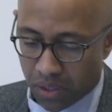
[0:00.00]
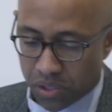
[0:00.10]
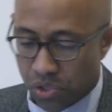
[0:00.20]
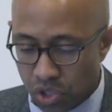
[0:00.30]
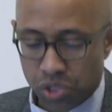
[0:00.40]

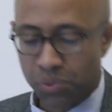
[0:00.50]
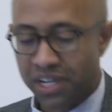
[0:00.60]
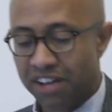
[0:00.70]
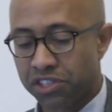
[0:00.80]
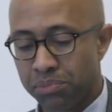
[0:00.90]
Schools would
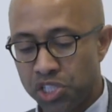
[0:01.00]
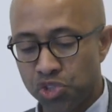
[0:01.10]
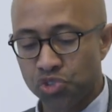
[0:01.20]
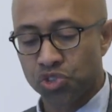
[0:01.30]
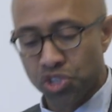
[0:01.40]
have to be
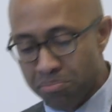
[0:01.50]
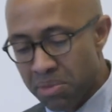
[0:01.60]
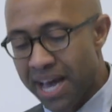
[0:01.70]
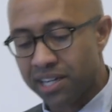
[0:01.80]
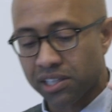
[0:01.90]

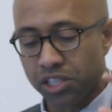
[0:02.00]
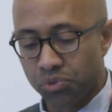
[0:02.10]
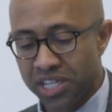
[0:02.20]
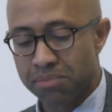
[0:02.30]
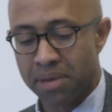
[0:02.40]
dramatically
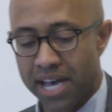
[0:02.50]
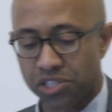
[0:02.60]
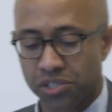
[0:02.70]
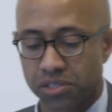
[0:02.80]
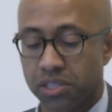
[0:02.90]

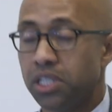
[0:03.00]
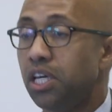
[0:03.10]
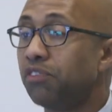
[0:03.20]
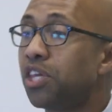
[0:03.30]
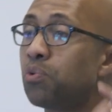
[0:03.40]
reimagined
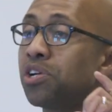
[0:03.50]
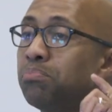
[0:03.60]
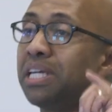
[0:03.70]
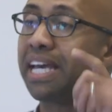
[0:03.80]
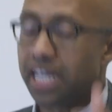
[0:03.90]
if they were to
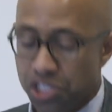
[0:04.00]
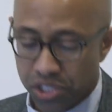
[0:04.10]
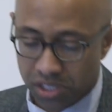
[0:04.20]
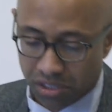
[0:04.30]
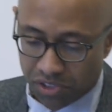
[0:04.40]
be
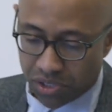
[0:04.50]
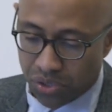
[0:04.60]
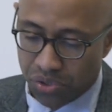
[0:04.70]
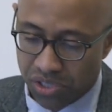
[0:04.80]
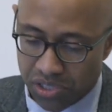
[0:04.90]
engines of the
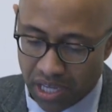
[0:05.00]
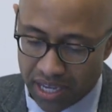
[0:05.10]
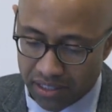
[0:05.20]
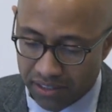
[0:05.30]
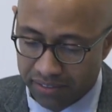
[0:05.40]
new
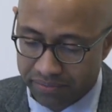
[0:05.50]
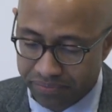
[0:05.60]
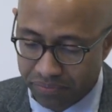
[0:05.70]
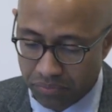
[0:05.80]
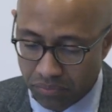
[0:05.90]
society.
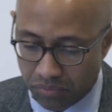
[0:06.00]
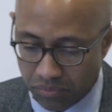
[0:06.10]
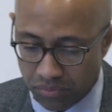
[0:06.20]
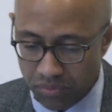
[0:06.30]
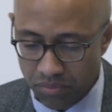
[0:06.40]

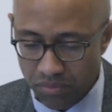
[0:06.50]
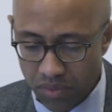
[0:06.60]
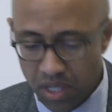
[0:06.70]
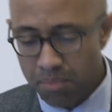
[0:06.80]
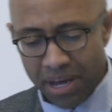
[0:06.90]

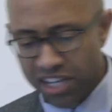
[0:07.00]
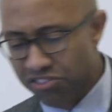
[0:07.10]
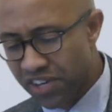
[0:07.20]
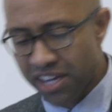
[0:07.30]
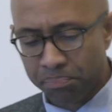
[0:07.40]
By
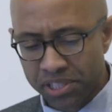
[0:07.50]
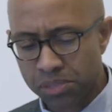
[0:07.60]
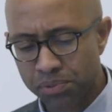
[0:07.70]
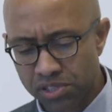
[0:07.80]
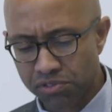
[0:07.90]
conveying
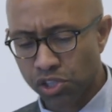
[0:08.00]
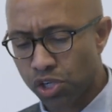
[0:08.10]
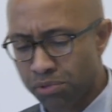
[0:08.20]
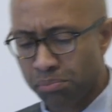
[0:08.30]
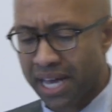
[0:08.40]
principles of
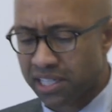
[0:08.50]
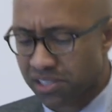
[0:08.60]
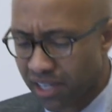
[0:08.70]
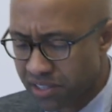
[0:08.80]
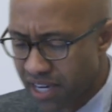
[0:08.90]
global black
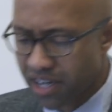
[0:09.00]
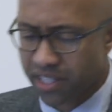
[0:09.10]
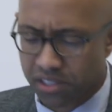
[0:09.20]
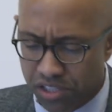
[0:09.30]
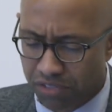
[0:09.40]

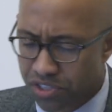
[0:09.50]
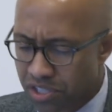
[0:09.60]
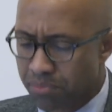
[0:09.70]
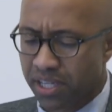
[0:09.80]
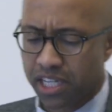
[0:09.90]
solidarity and
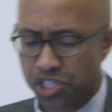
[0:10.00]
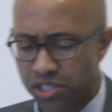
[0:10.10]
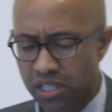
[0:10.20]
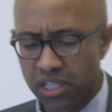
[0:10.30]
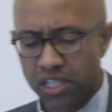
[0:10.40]

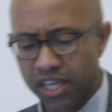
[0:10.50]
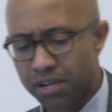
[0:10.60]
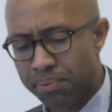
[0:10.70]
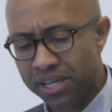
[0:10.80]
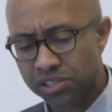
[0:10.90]
self-determination,
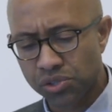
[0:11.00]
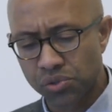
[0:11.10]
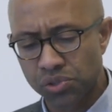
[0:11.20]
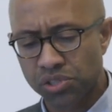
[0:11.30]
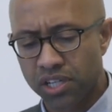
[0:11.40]
independent
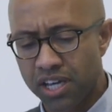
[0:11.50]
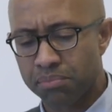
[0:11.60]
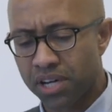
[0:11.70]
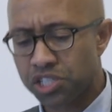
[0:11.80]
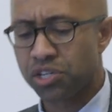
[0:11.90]
schools could
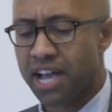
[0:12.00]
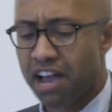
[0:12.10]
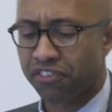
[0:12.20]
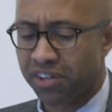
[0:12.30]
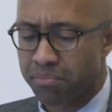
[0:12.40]
help usher African